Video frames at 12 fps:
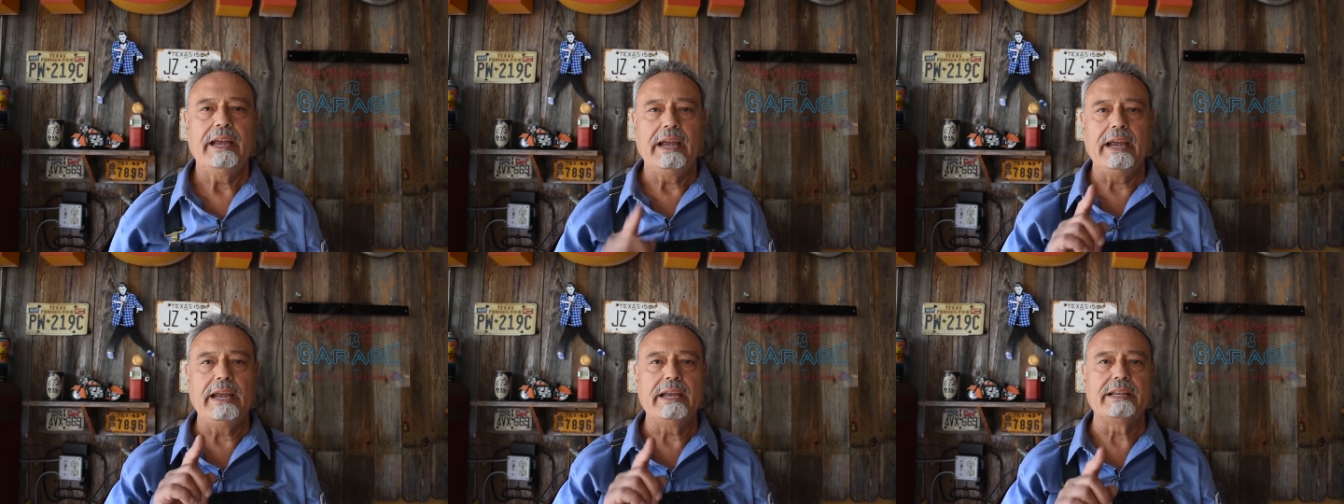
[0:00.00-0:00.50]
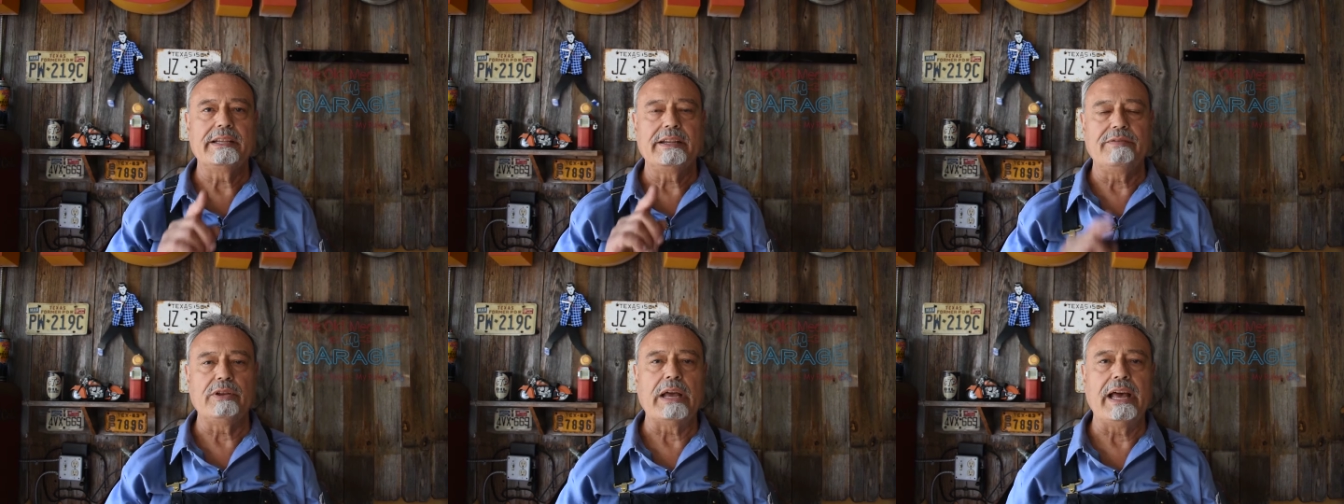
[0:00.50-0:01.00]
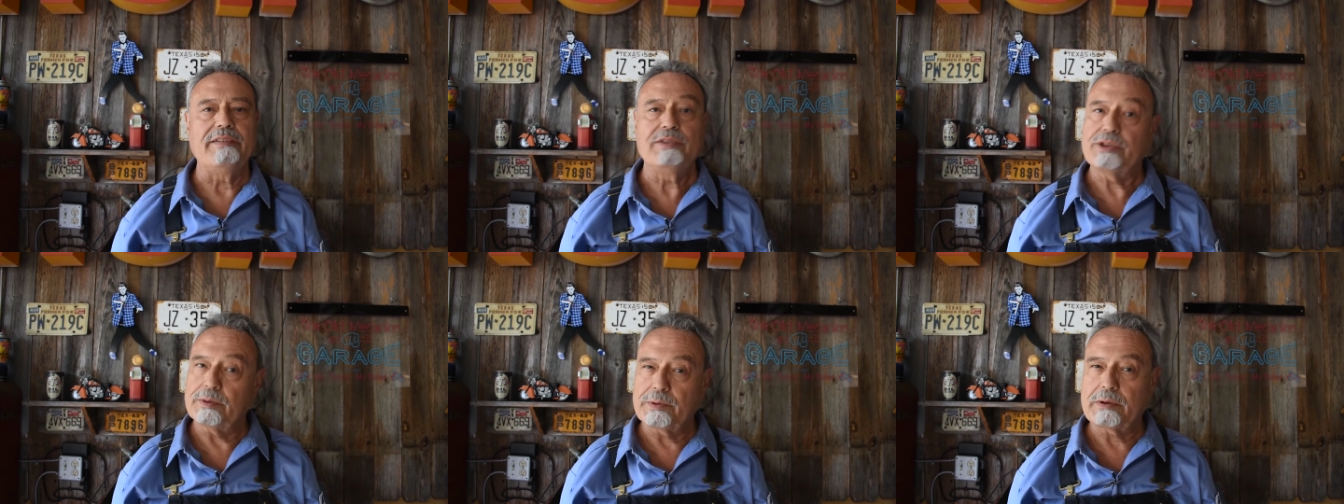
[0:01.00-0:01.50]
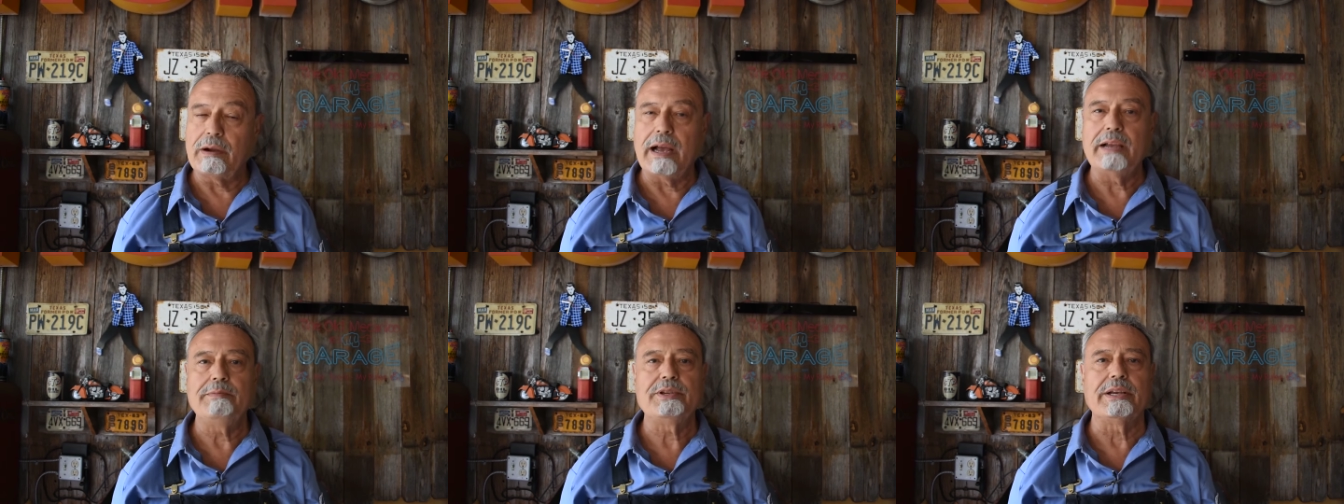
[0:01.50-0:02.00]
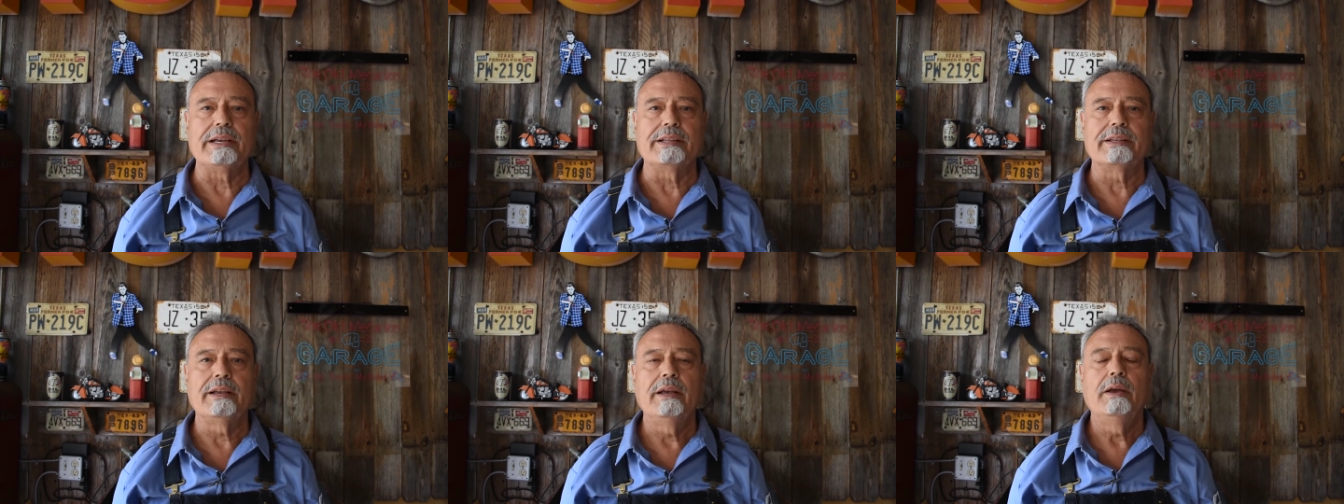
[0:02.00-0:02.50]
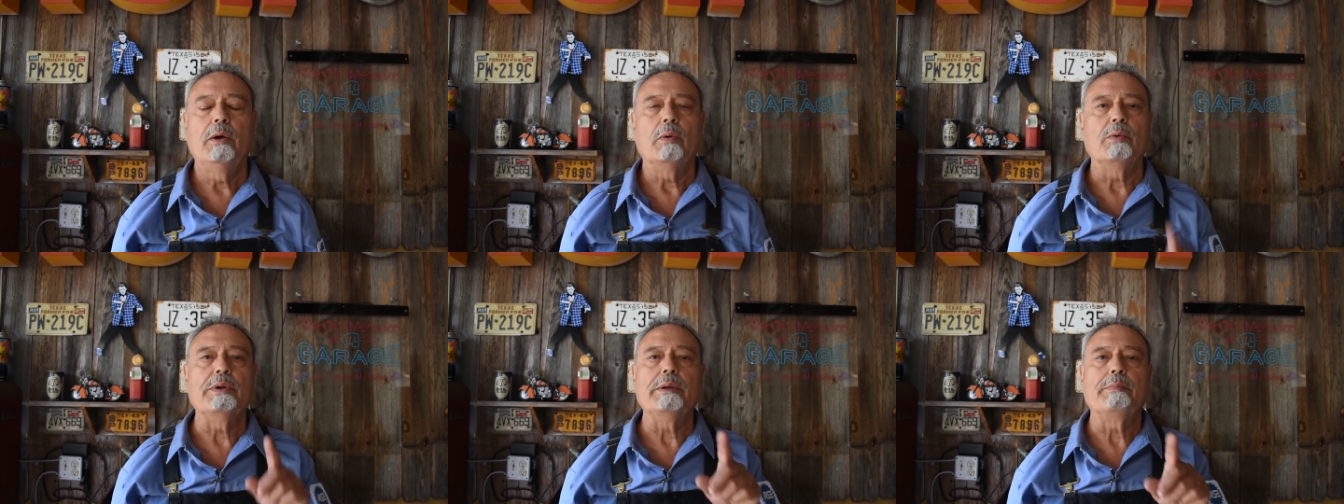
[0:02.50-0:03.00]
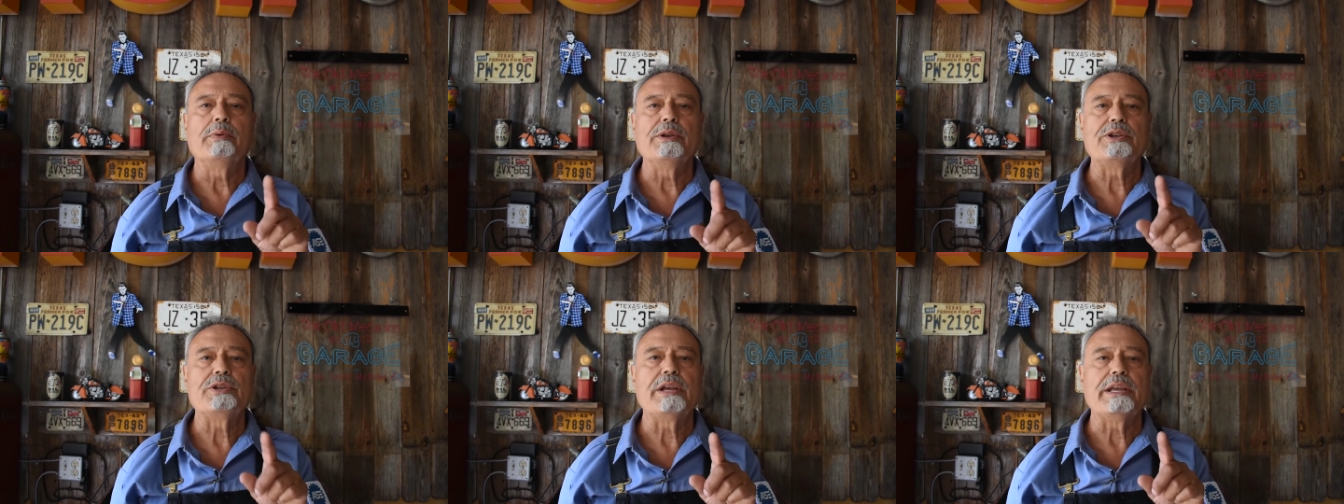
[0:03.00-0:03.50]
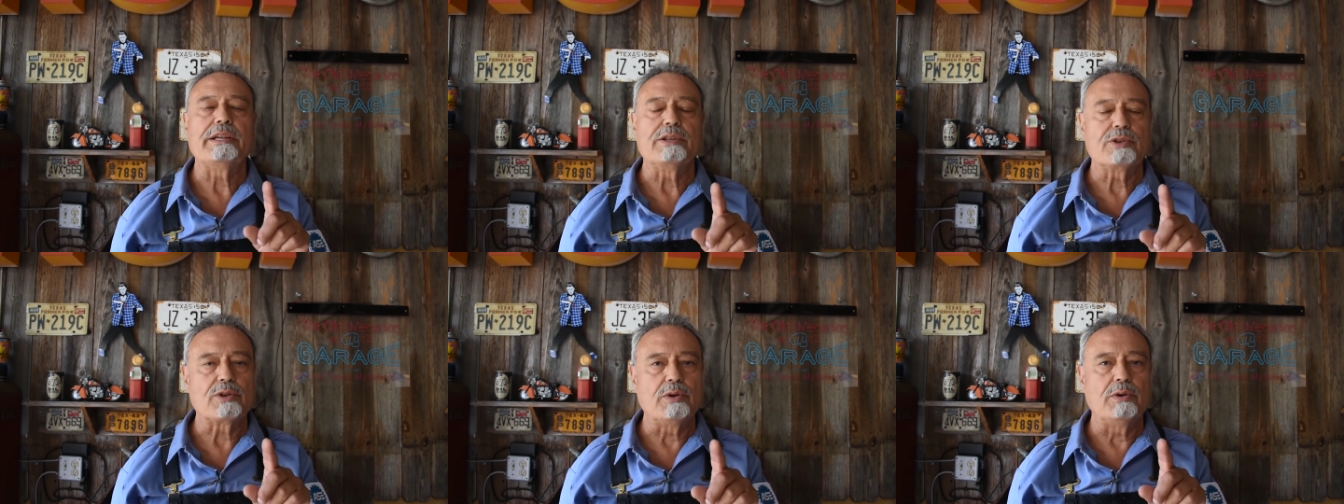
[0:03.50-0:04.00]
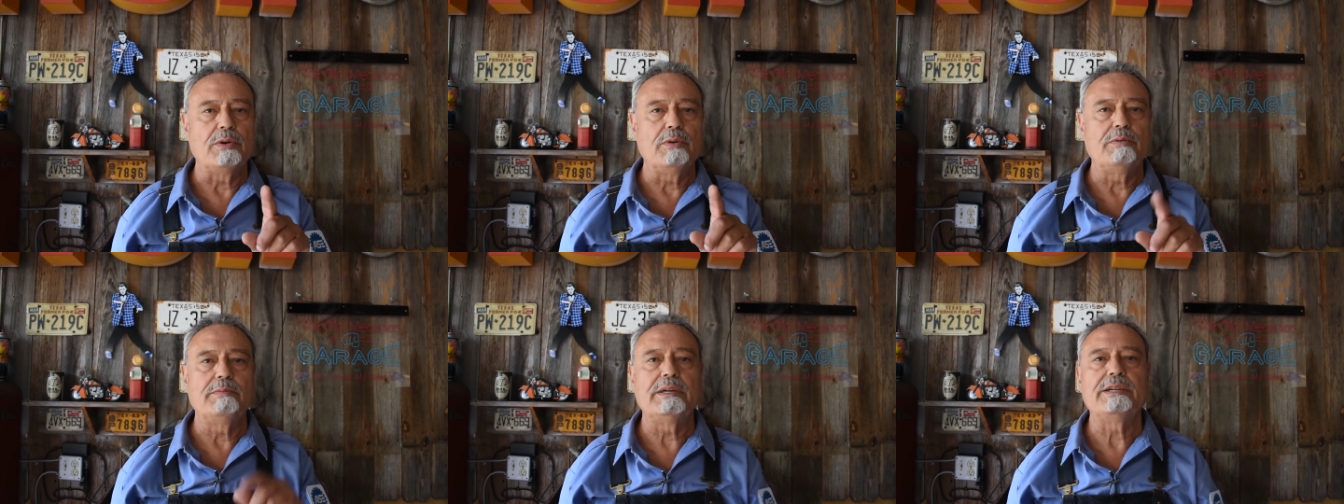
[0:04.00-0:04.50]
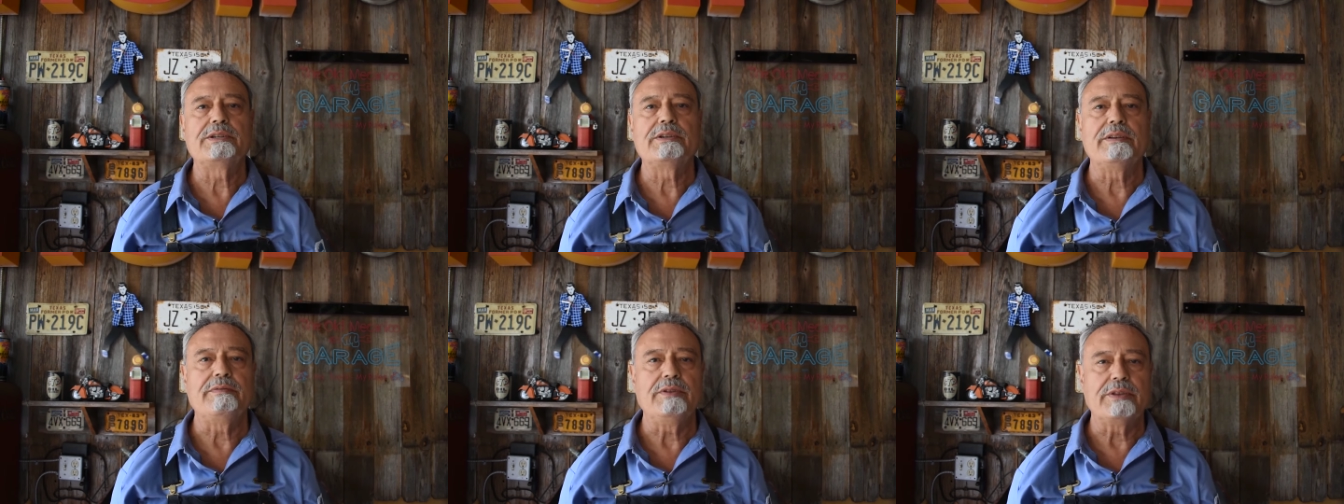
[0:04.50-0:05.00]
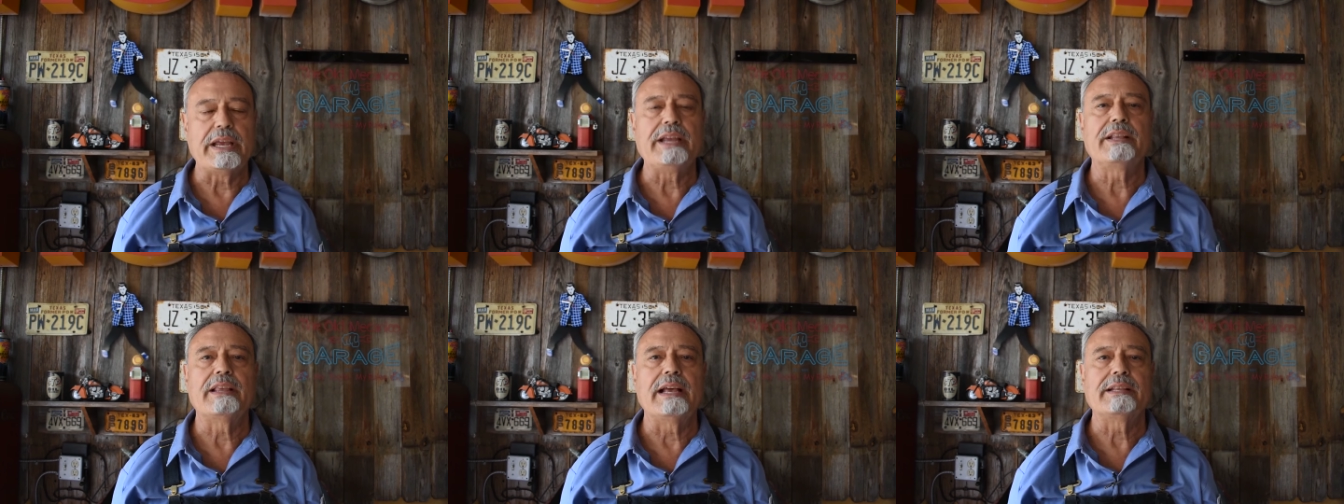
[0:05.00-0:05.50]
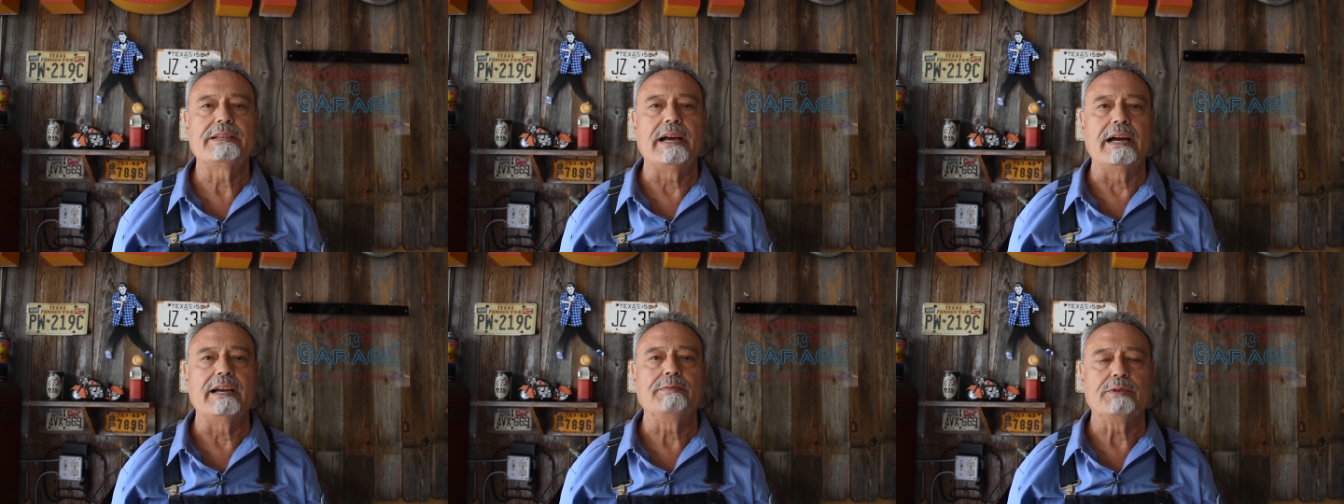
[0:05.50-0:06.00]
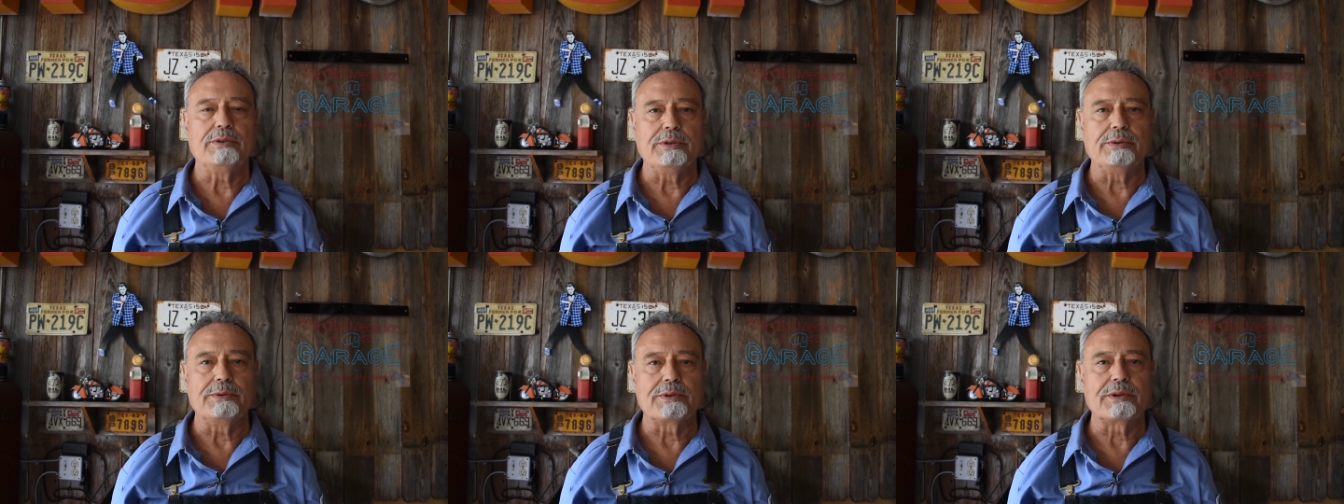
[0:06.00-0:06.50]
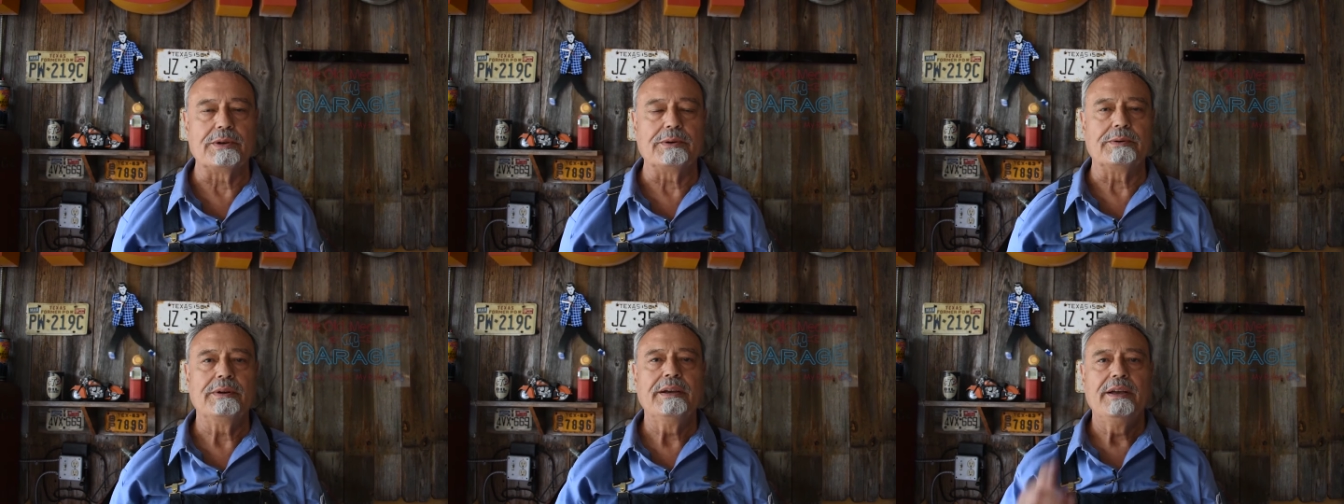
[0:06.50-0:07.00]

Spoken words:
And if you haven't subscribed yet, we appreciate it so much if you take that time to do so.